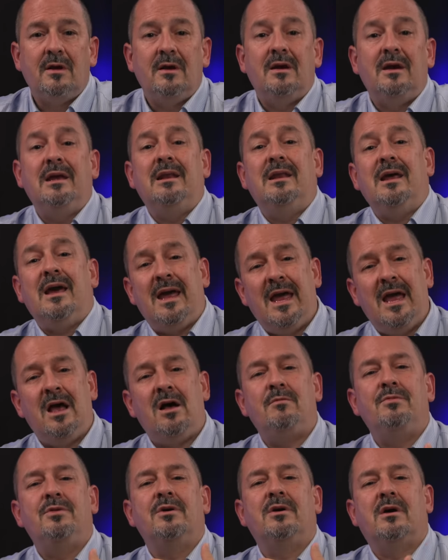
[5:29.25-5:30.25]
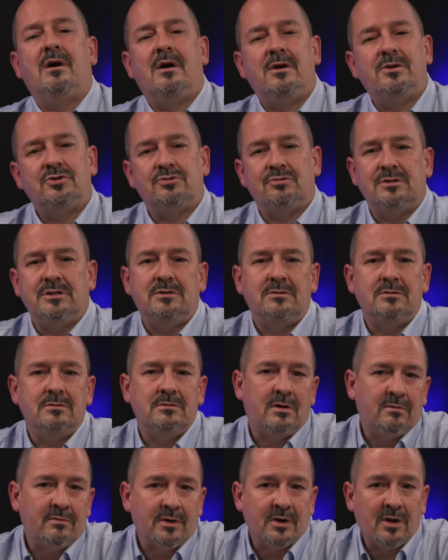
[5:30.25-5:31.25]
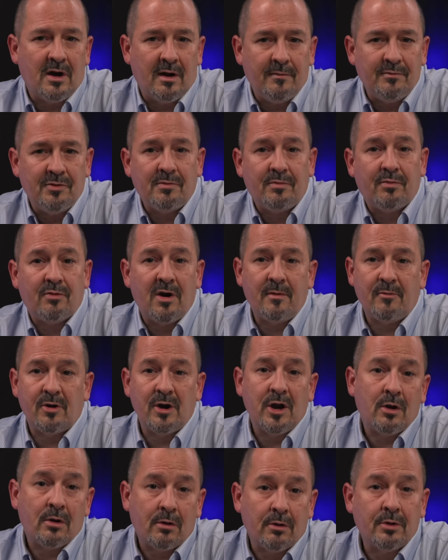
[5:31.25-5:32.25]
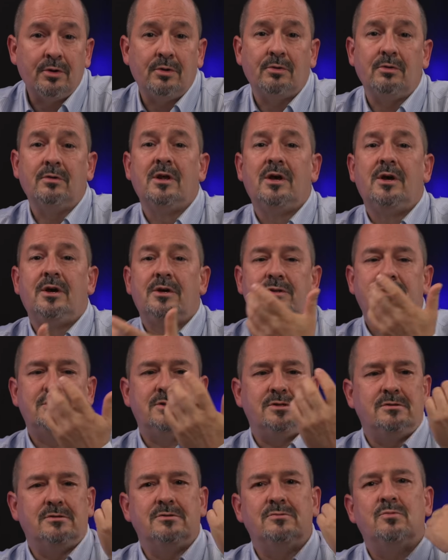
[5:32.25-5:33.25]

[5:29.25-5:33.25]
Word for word: it helped the country to overcome the primary hurdle to